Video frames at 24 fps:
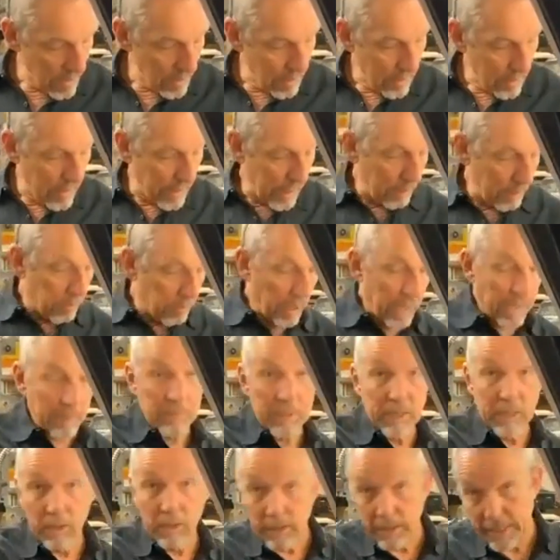They blamed
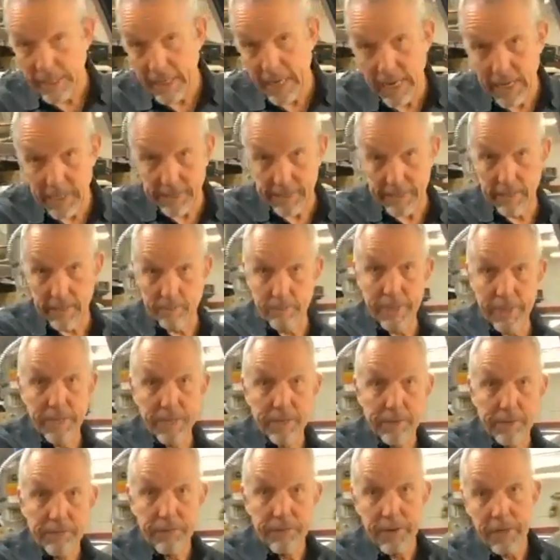it on the gasket
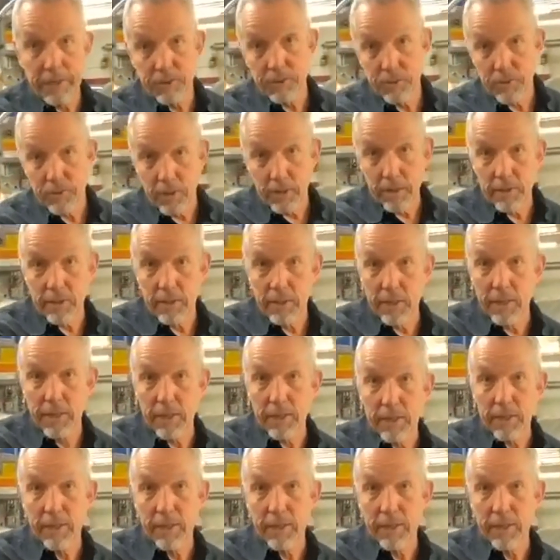manufacturer, I think.